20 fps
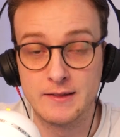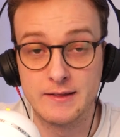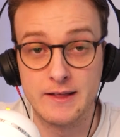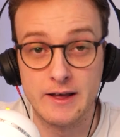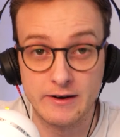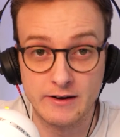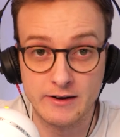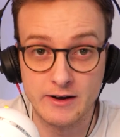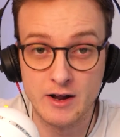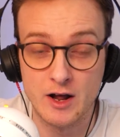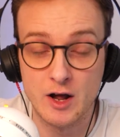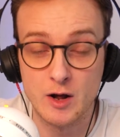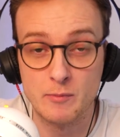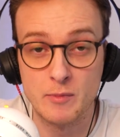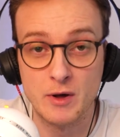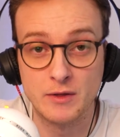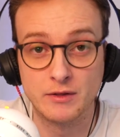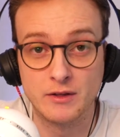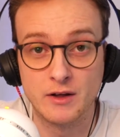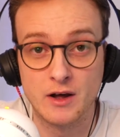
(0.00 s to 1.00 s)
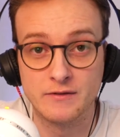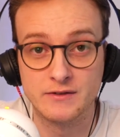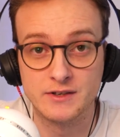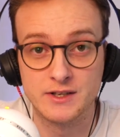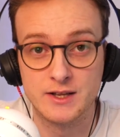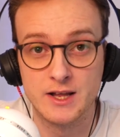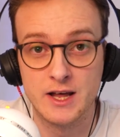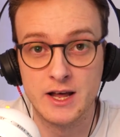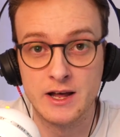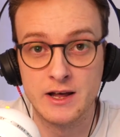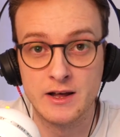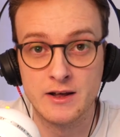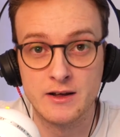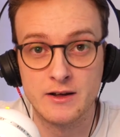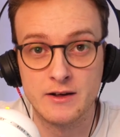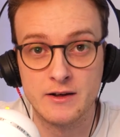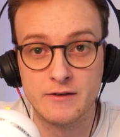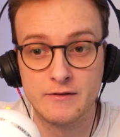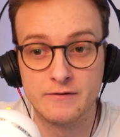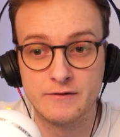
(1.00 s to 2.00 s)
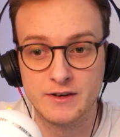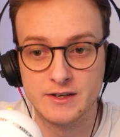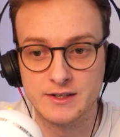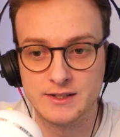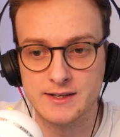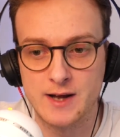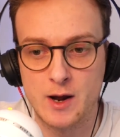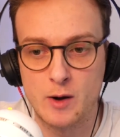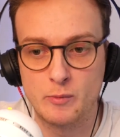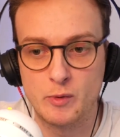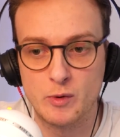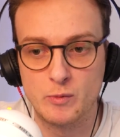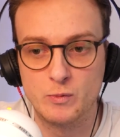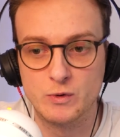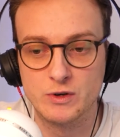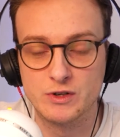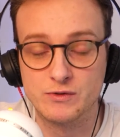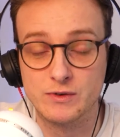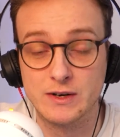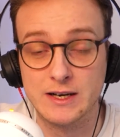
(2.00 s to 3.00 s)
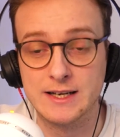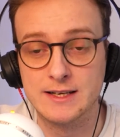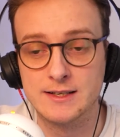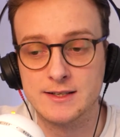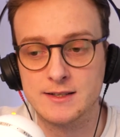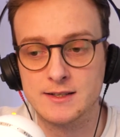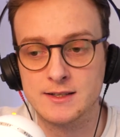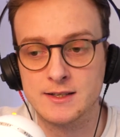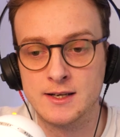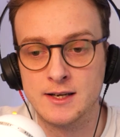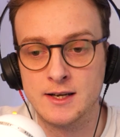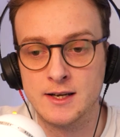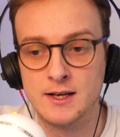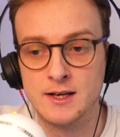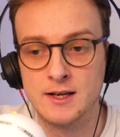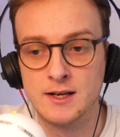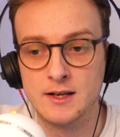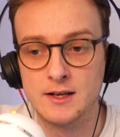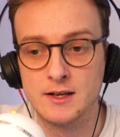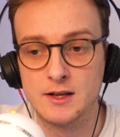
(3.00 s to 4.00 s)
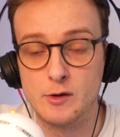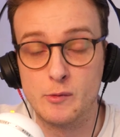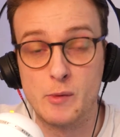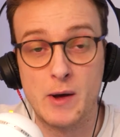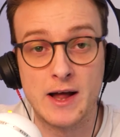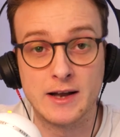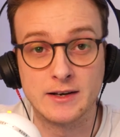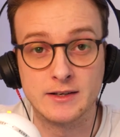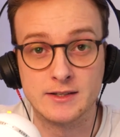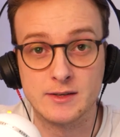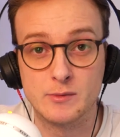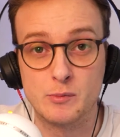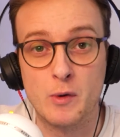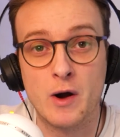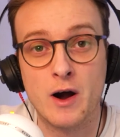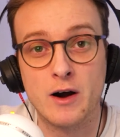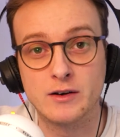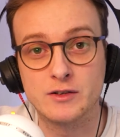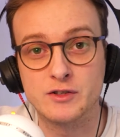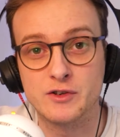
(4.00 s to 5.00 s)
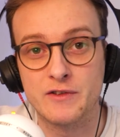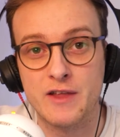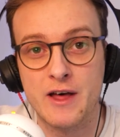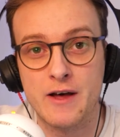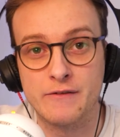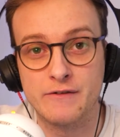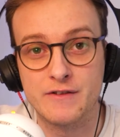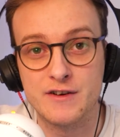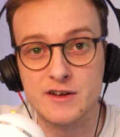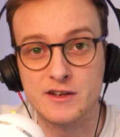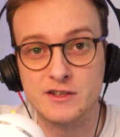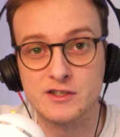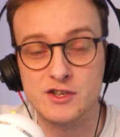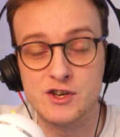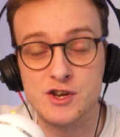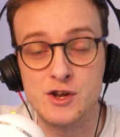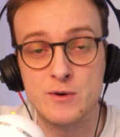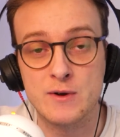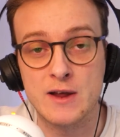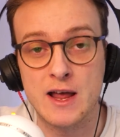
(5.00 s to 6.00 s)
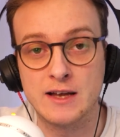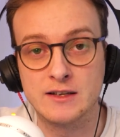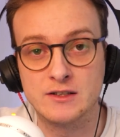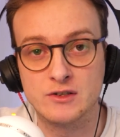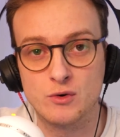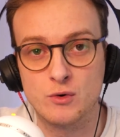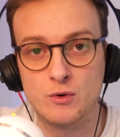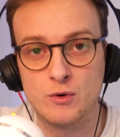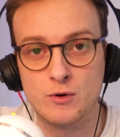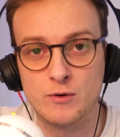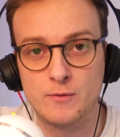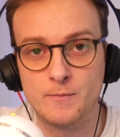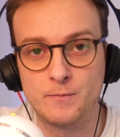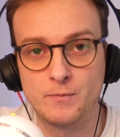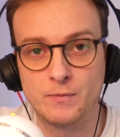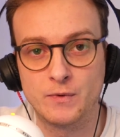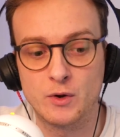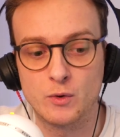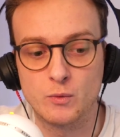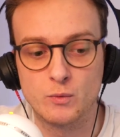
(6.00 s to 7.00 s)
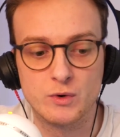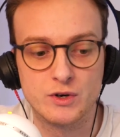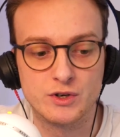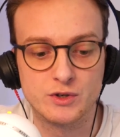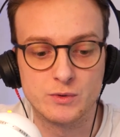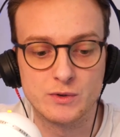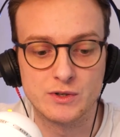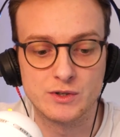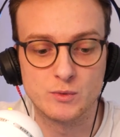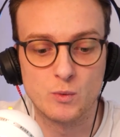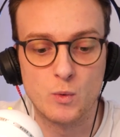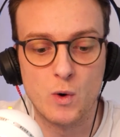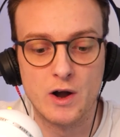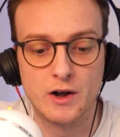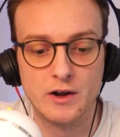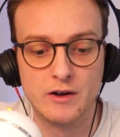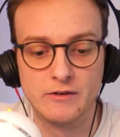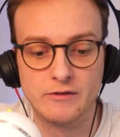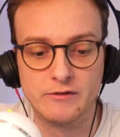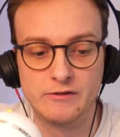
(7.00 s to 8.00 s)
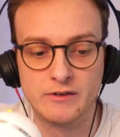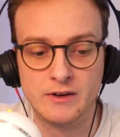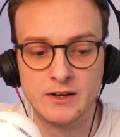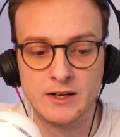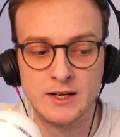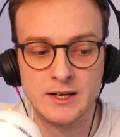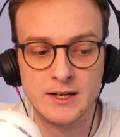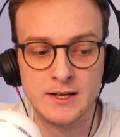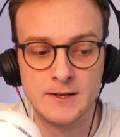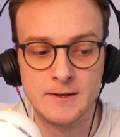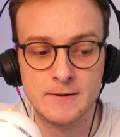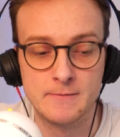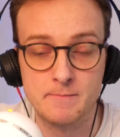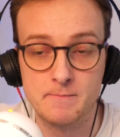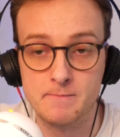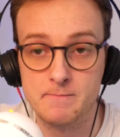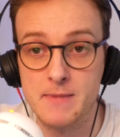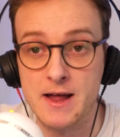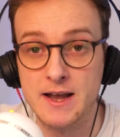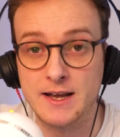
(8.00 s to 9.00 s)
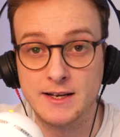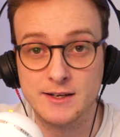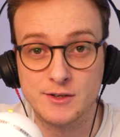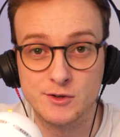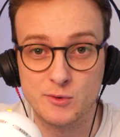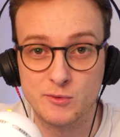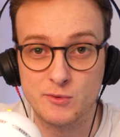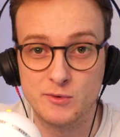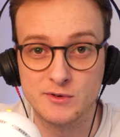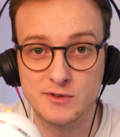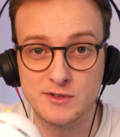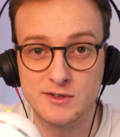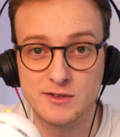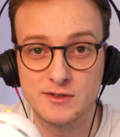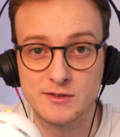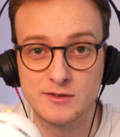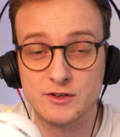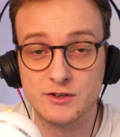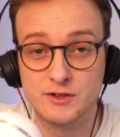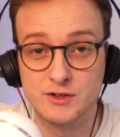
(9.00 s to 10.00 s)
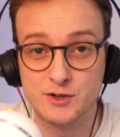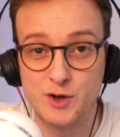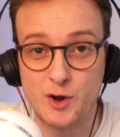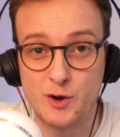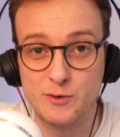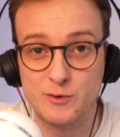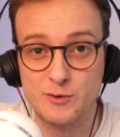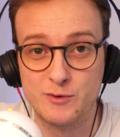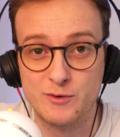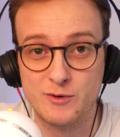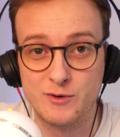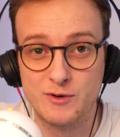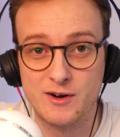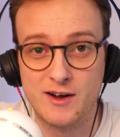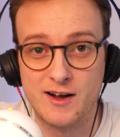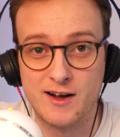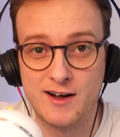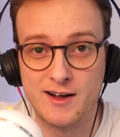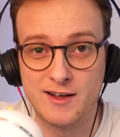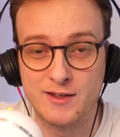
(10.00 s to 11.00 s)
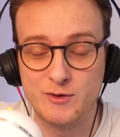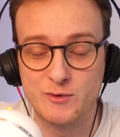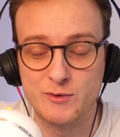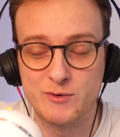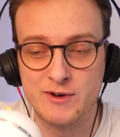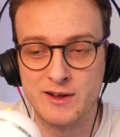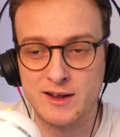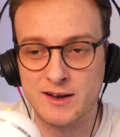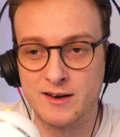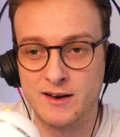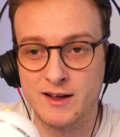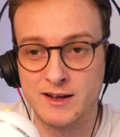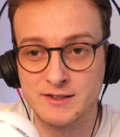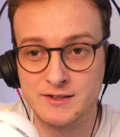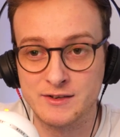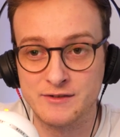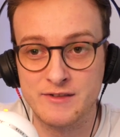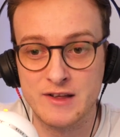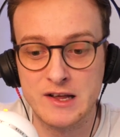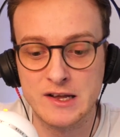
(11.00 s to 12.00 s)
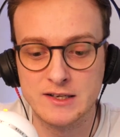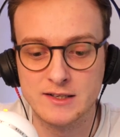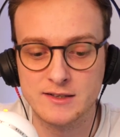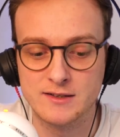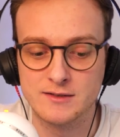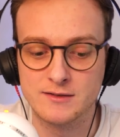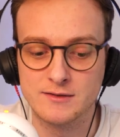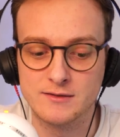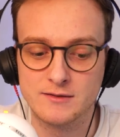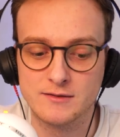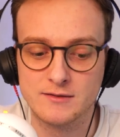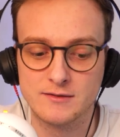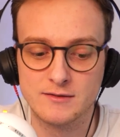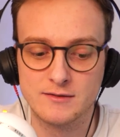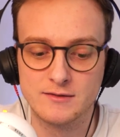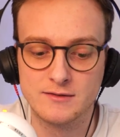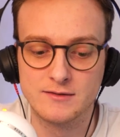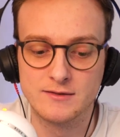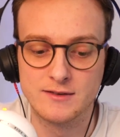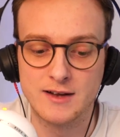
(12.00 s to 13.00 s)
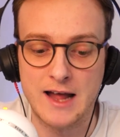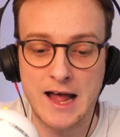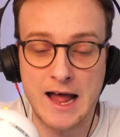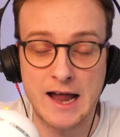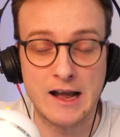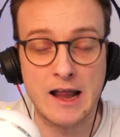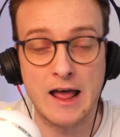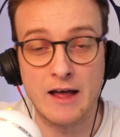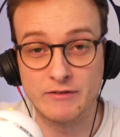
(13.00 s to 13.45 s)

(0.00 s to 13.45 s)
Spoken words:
Then, a month after their first album was released, the band embarked on their first UK tour, which was one of many tours. So, I thought, in light of this, and